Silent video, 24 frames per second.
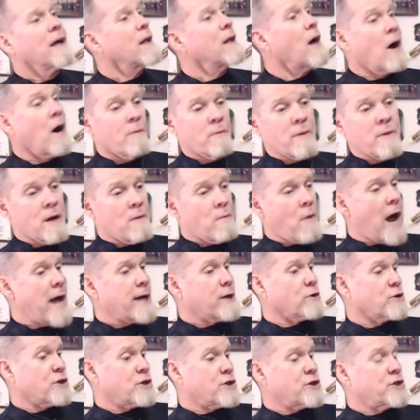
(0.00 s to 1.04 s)
No, me and
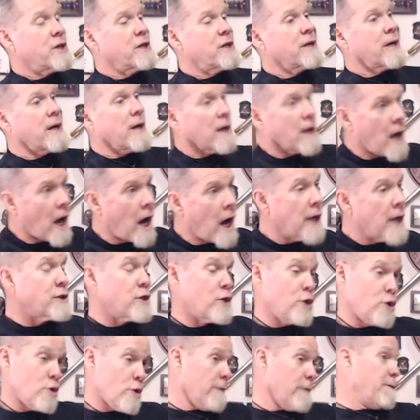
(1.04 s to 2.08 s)
Mike are just sitting there
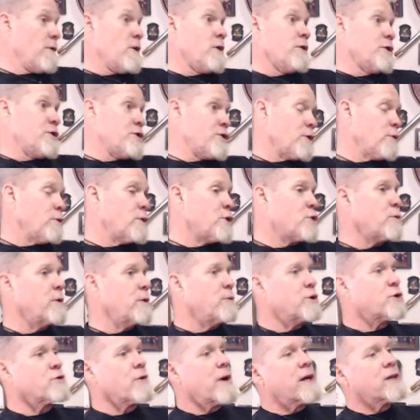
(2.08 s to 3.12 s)
on your furniture, which we
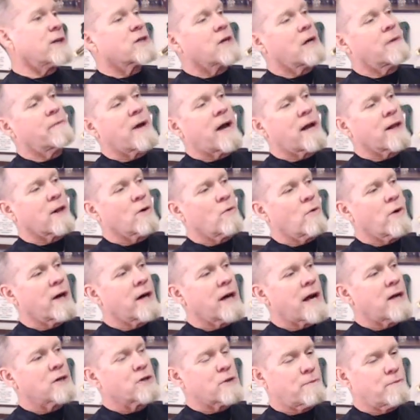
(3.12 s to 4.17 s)
would drag something out of the
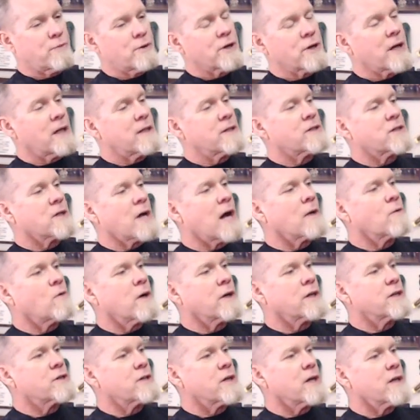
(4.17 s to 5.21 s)
warehouse and put it on the
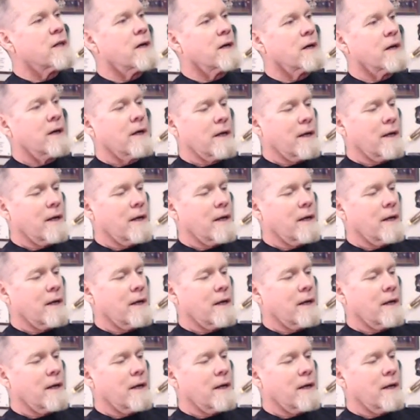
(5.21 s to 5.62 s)
sidewalk and sit there.